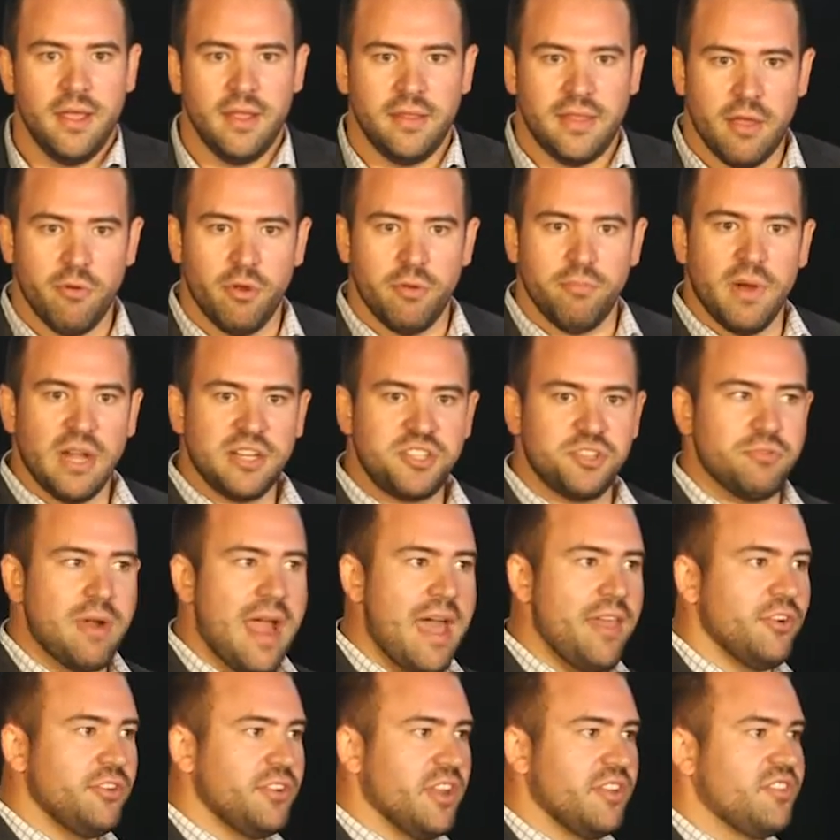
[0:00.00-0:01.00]
They would much
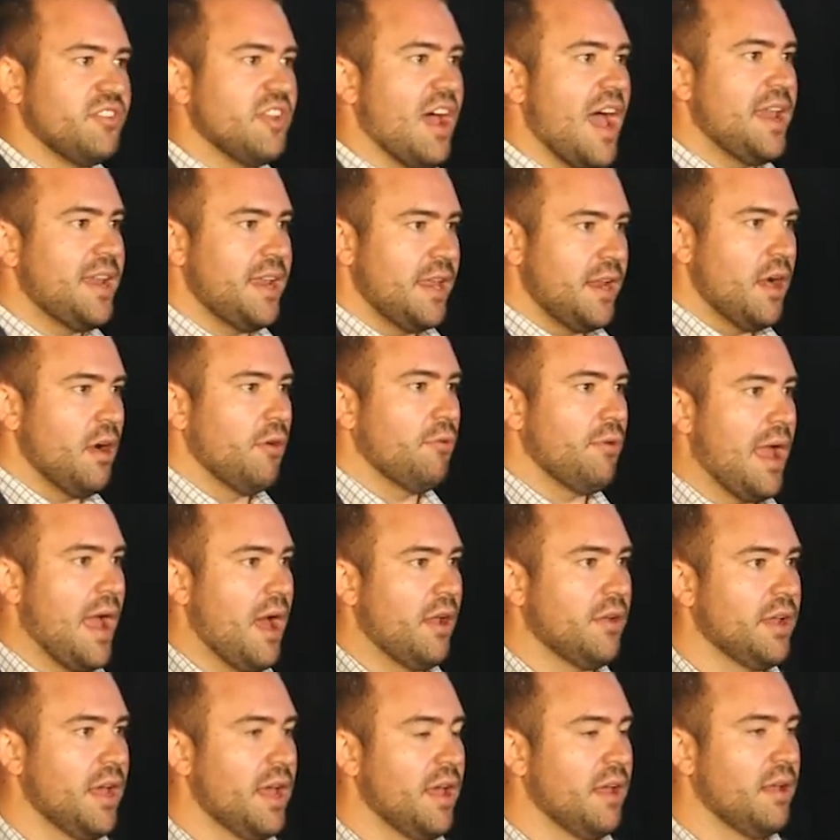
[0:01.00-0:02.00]
rather design it
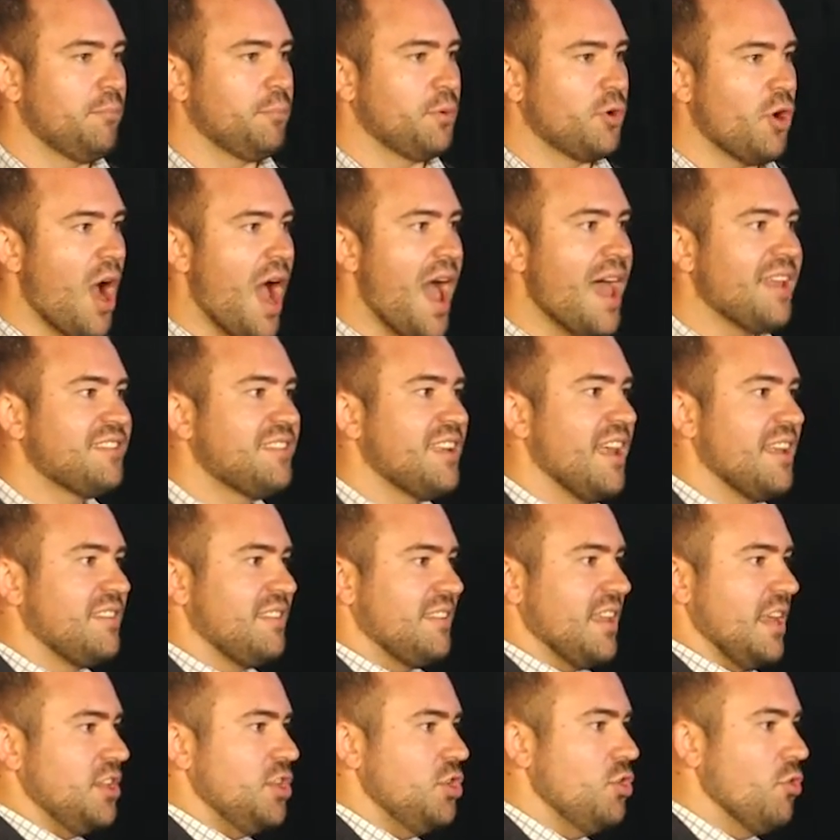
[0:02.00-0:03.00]
around a process
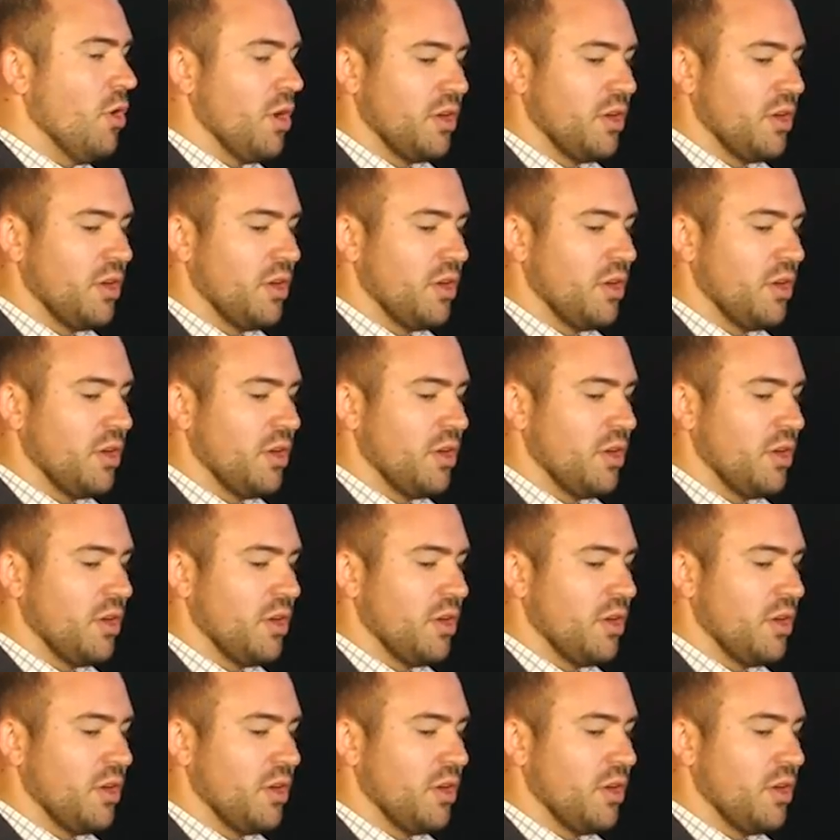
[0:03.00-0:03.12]
that you